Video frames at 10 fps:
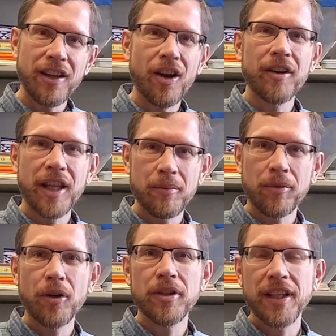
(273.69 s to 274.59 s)
the RNA,
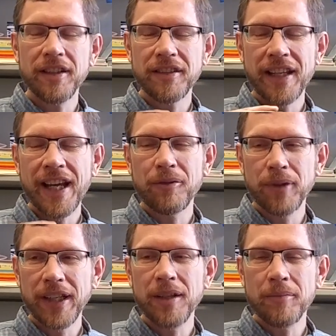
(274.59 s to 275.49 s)
the proteins, and that really